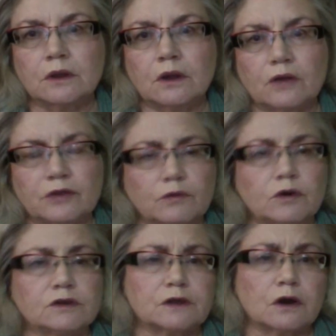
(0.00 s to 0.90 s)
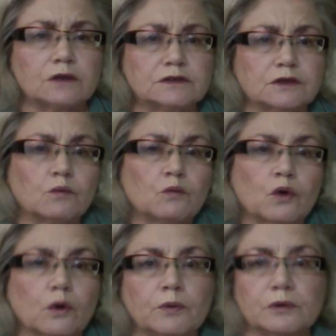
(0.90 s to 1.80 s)
There was also
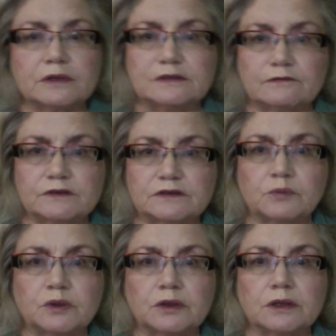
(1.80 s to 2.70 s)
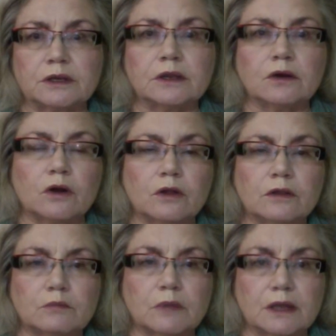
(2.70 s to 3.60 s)
more police visibility on
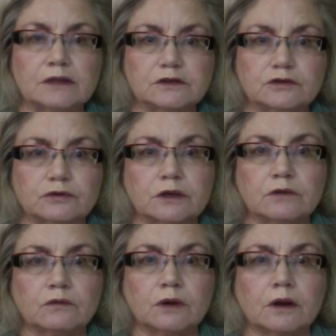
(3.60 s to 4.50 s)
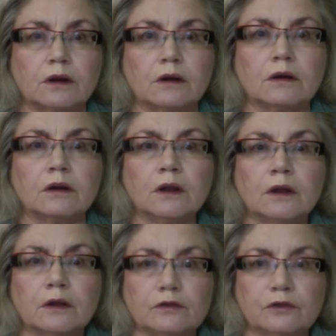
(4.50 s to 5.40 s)
the main street where
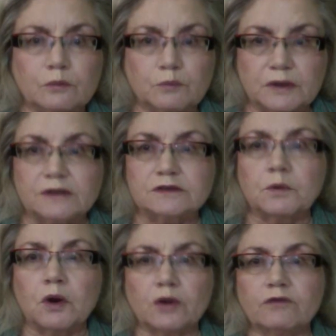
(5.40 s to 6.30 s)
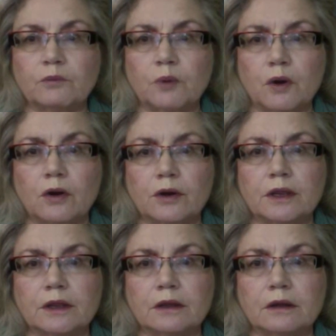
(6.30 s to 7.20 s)
the biggest part of the
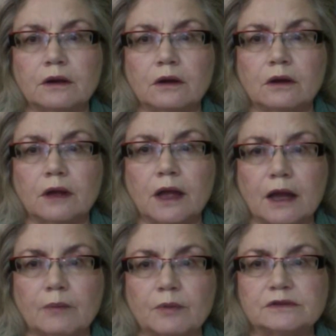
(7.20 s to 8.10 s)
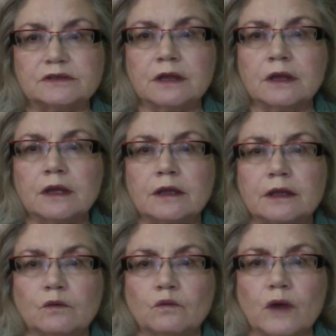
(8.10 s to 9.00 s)
party happens.
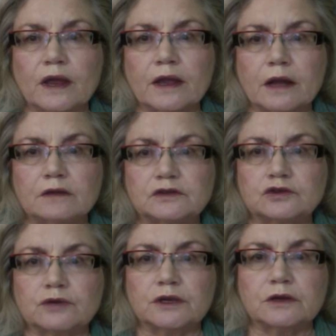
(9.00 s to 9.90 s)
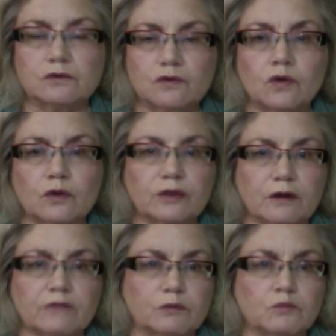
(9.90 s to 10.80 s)
Waygao Street, north
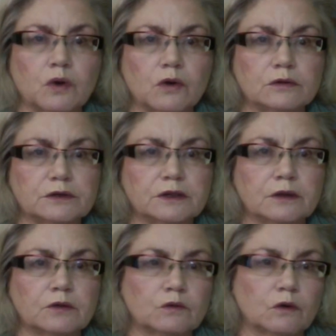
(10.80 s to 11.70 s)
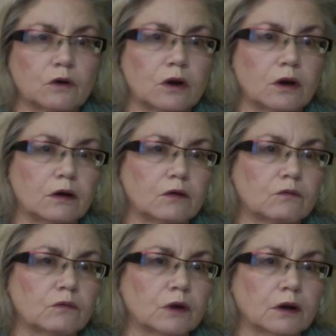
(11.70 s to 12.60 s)
of the moat,
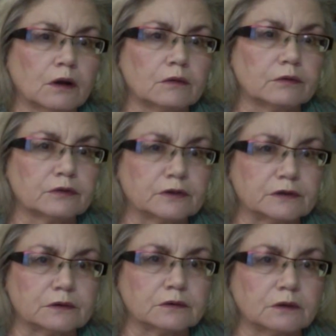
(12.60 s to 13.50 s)
where the